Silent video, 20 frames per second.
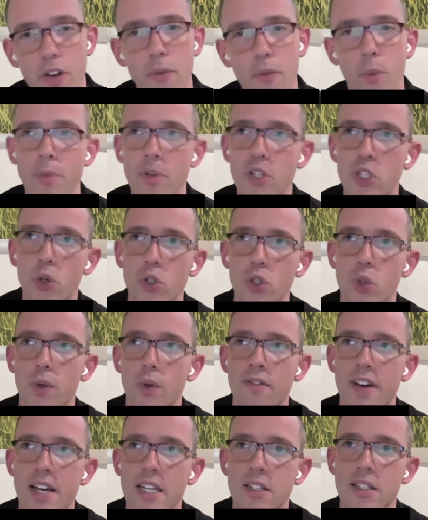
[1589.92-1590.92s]
when we talk to
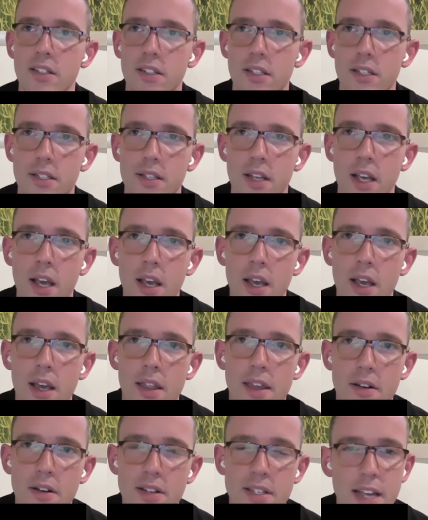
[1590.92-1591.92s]
investors,
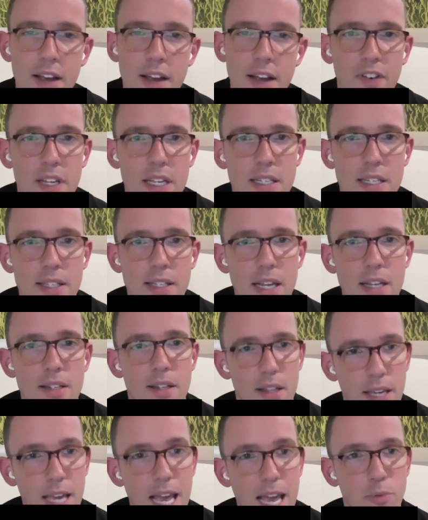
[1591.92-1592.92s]
there is definitely a sense that
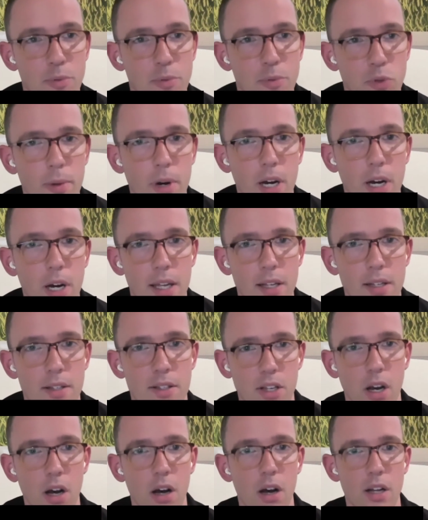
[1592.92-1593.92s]
the capital
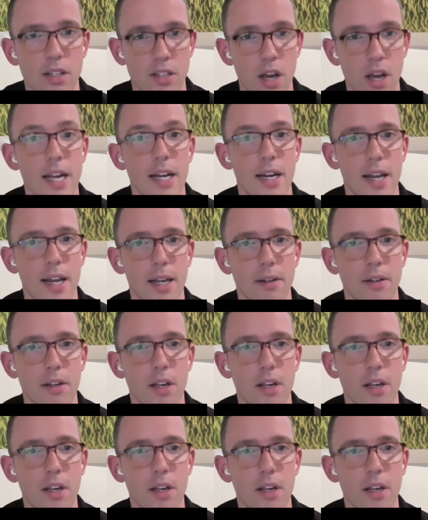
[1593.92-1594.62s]
markets are tightening.